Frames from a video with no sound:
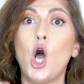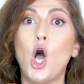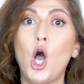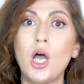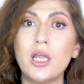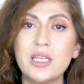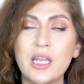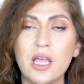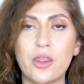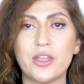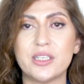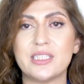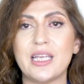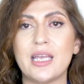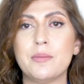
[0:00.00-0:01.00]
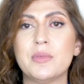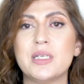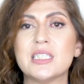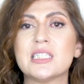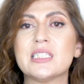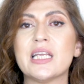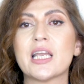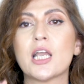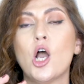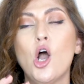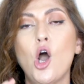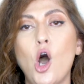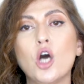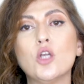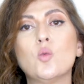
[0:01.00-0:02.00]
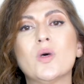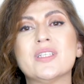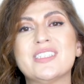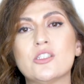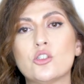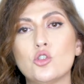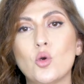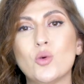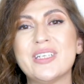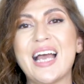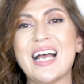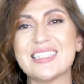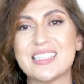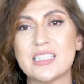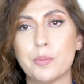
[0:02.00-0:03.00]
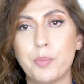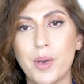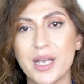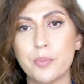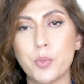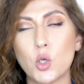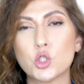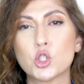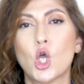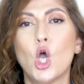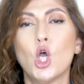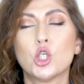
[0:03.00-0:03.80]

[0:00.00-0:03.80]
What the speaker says: on the same listing on what is known as the buy box.